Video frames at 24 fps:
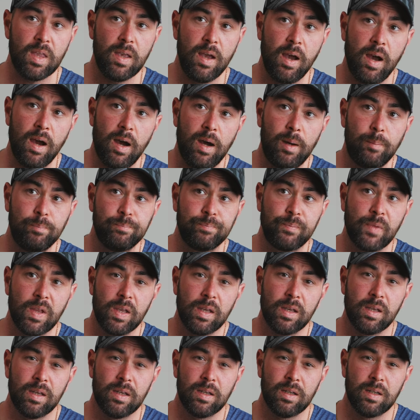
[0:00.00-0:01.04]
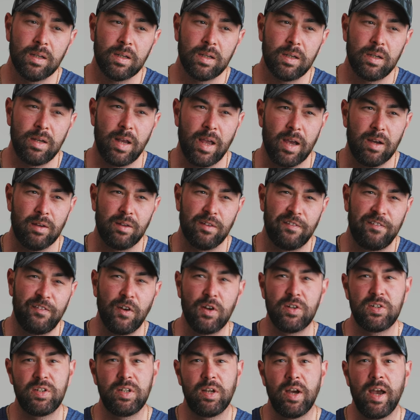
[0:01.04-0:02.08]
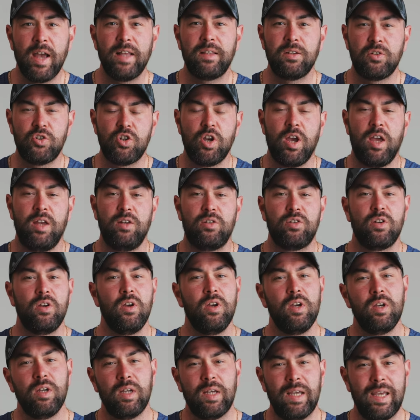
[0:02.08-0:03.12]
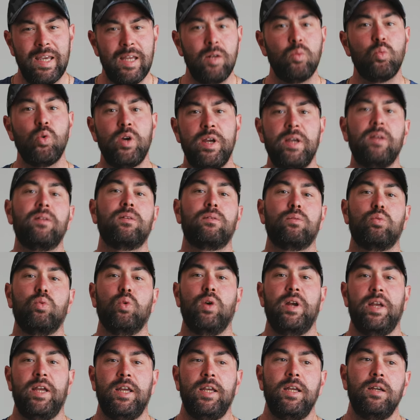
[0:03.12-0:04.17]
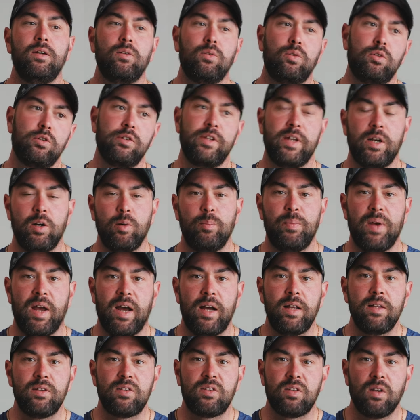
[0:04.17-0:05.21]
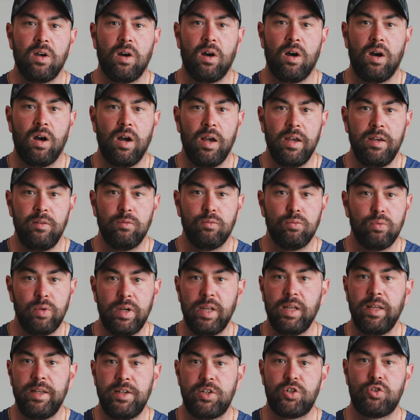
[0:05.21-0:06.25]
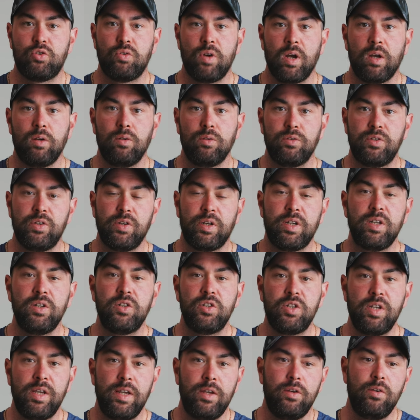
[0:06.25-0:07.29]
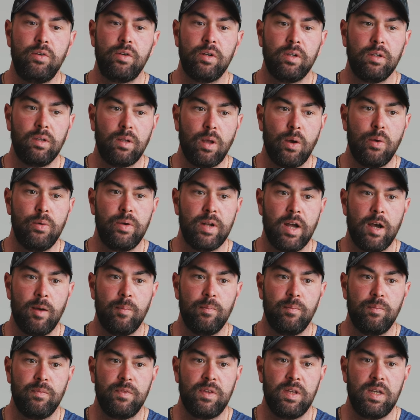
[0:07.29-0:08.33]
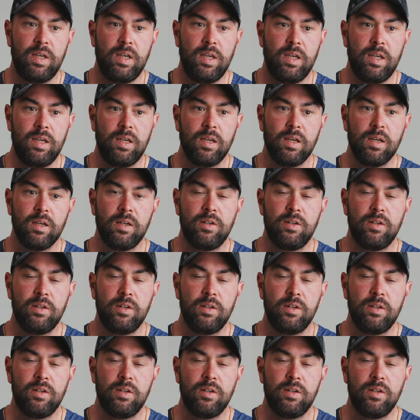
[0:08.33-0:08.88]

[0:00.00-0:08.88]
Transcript: Now, the first thing I had to change, in week 3 or thereabouts, I really struggled to continue to load up the